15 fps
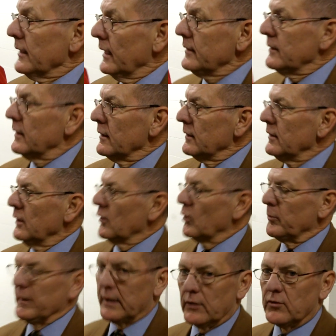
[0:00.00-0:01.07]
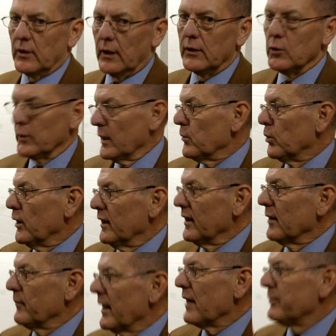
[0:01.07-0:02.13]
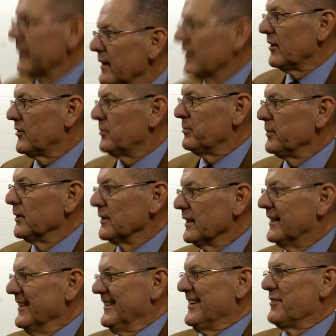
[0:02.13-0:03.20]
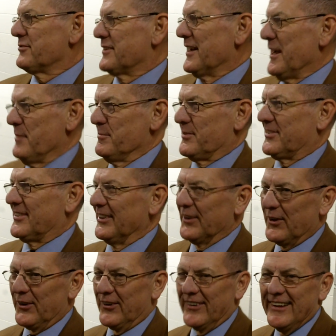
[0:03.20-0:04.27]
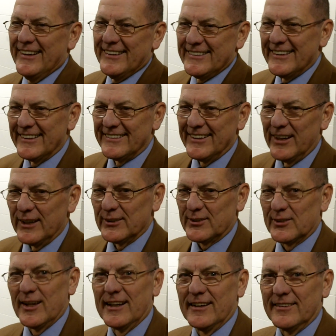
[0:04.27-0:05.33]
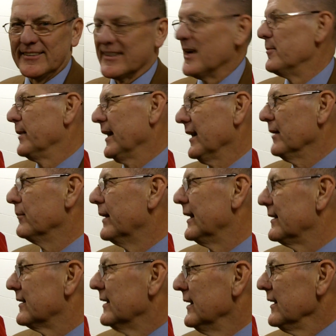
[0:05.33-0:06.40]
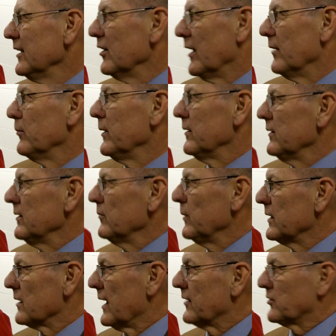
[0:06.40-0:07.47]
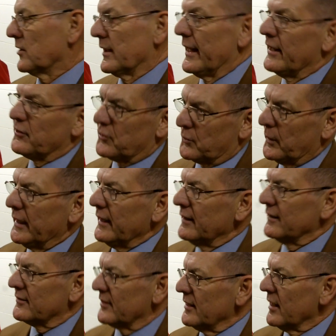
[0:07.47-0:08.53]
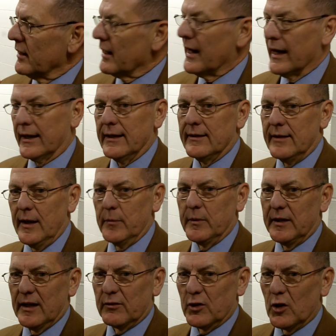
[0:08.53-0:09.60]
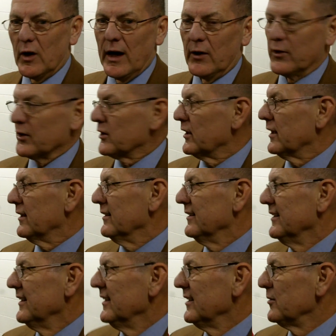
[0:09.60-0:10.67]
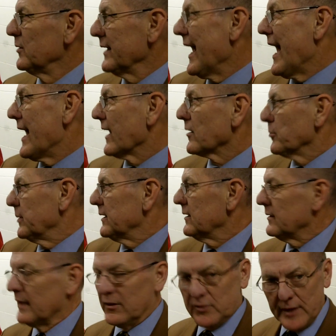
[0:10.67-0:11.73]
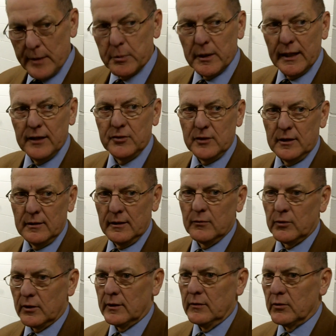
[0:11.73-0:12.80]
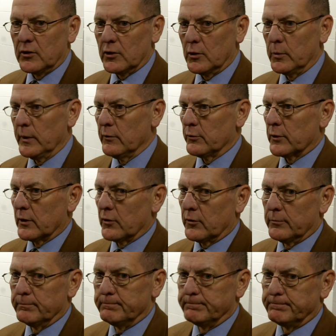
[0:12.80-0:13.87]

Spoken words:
I did, you know, because I knew they would. I mean, I've been in this building enough times to know that the onslaught is coming. But, you know, we lost our last three, and it's a young hockey team, and you never know how they're going to react. But they stabilized it, and it was a good win for us.